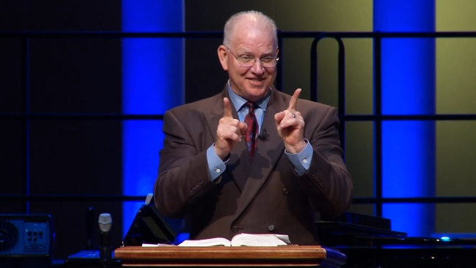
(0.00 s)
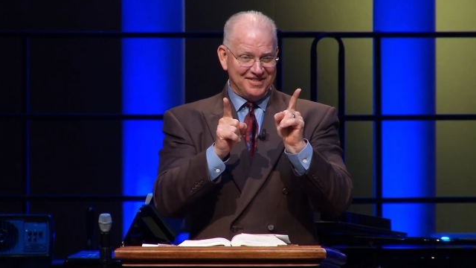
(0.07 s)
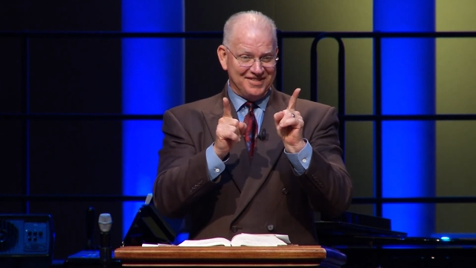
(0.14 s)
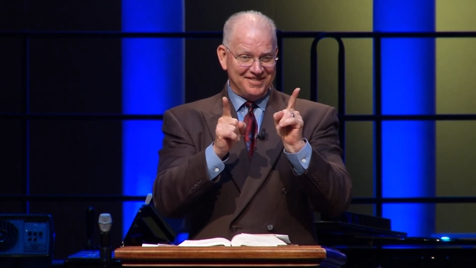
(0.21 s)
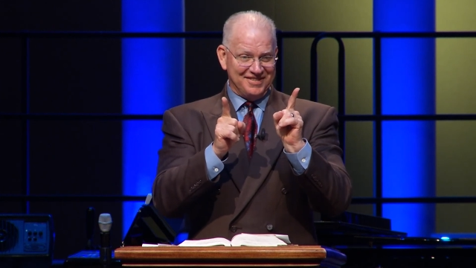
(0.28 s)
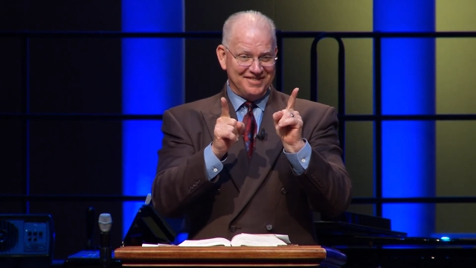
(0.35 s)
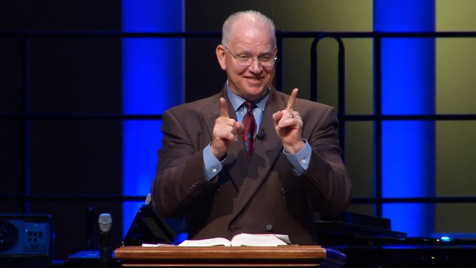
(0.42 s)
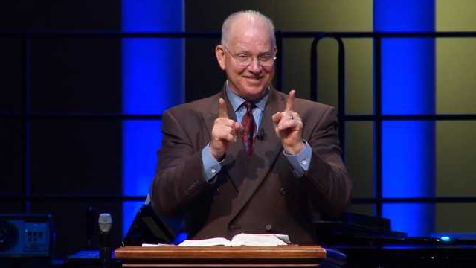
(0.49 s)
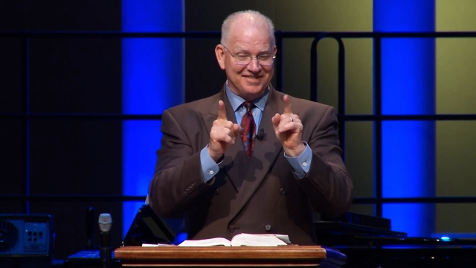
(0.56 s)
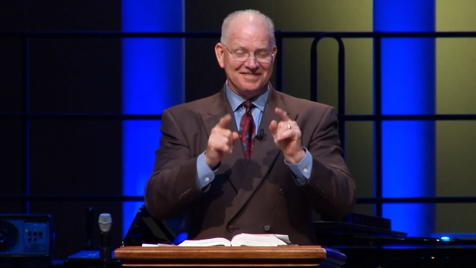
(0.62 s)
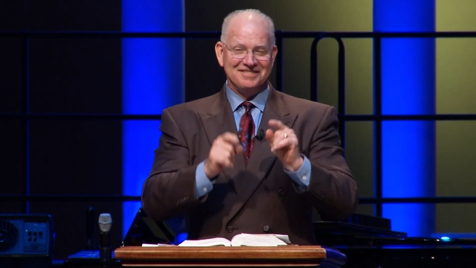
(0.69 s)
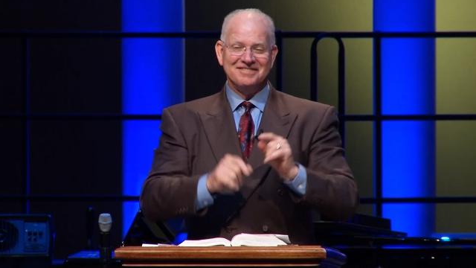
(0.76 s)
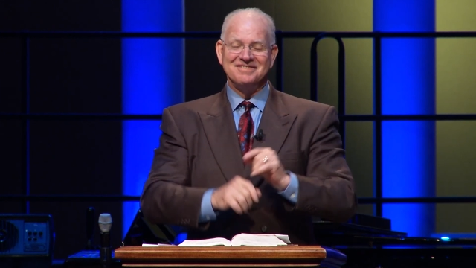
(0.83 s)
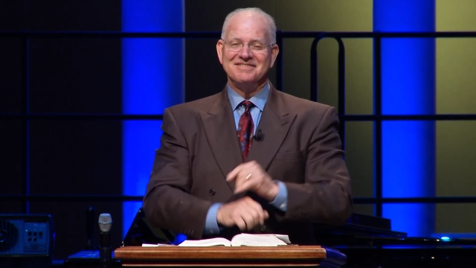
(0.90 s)

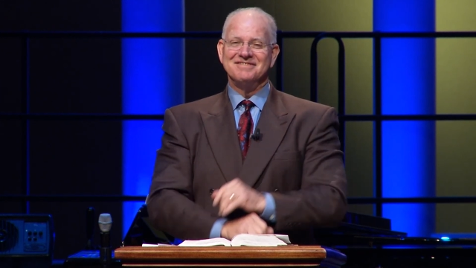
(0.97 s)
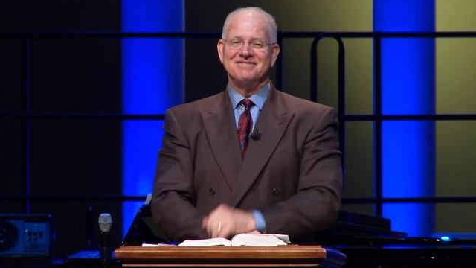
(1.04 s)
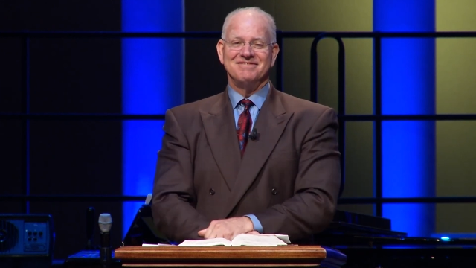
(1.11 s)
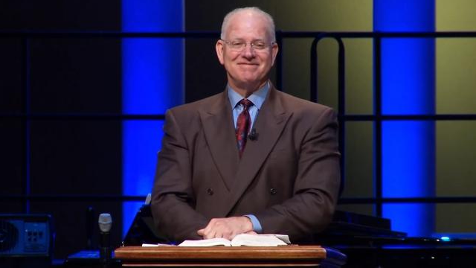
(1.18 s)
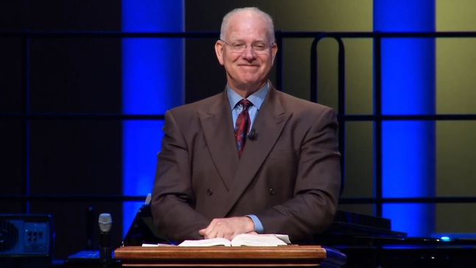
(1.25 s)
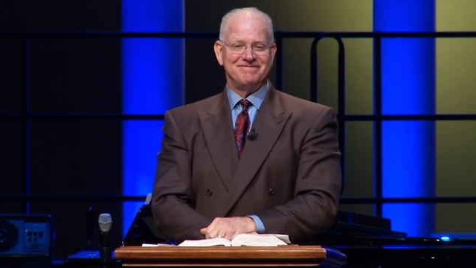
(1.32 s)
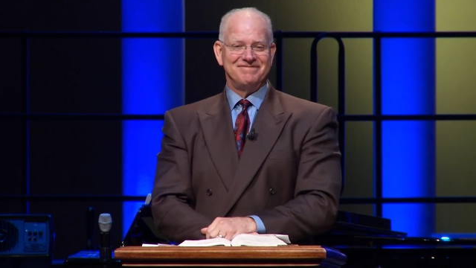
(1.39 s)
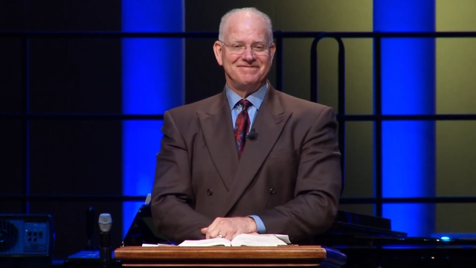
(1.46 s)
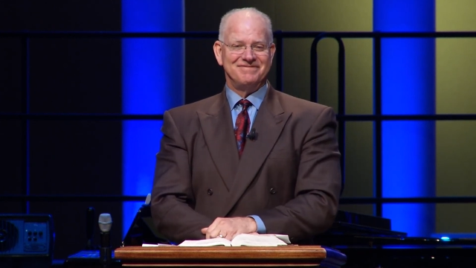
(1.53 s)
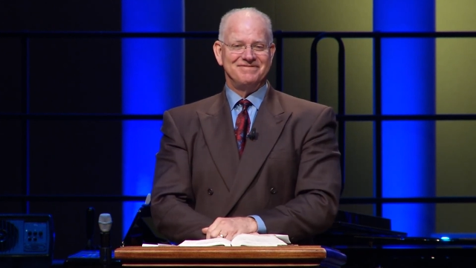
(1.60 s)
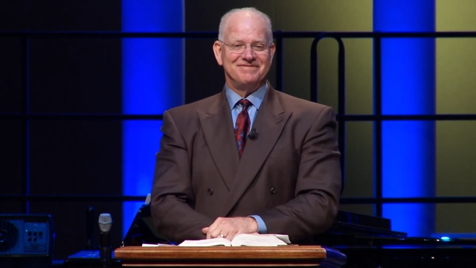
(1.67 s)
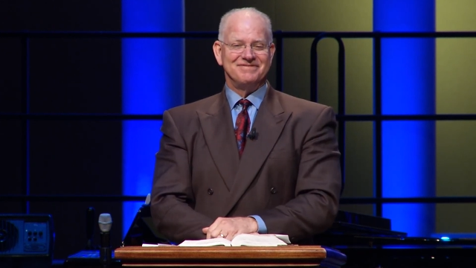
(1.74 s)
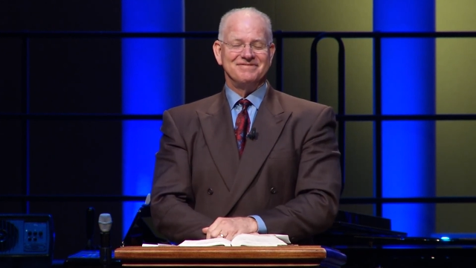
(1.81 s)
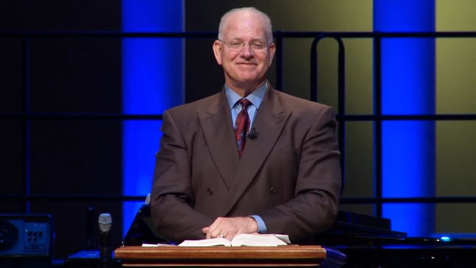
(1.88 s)

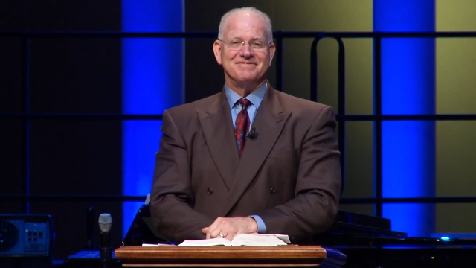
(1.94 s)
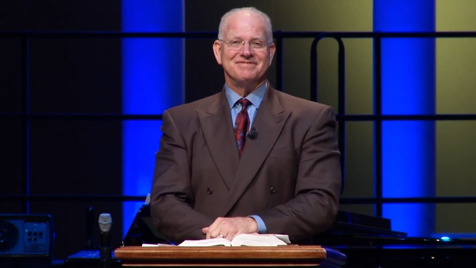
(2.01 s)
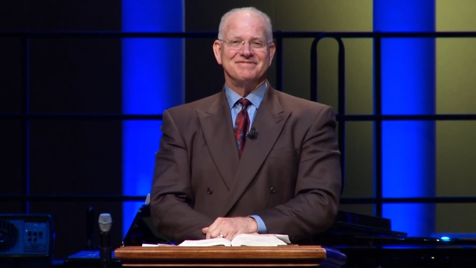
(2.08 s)
[no speech]